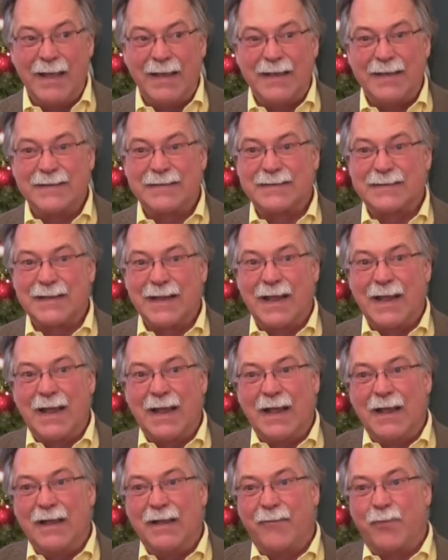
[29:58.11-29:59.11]
Is
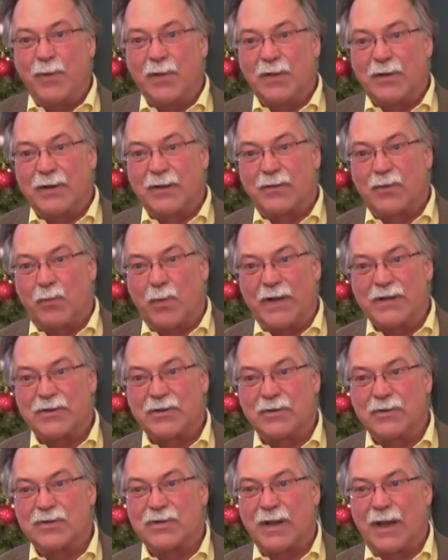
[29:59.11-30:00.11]
if we look at the
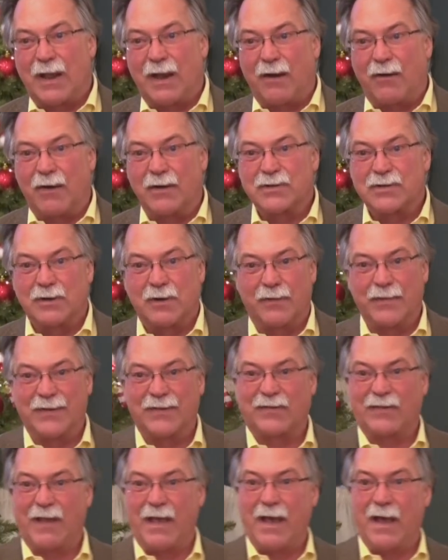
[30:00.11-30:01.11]
Western Sahara, it's called the
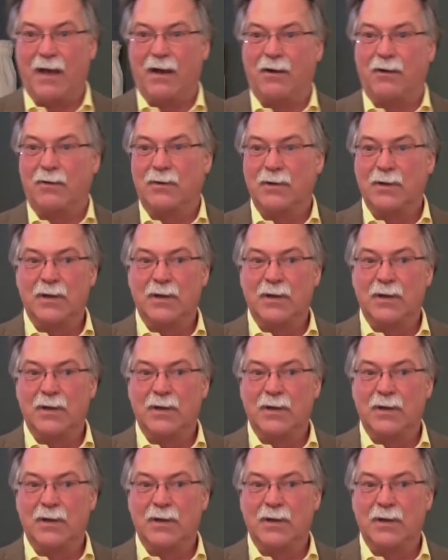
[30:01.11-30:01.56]
Sahel.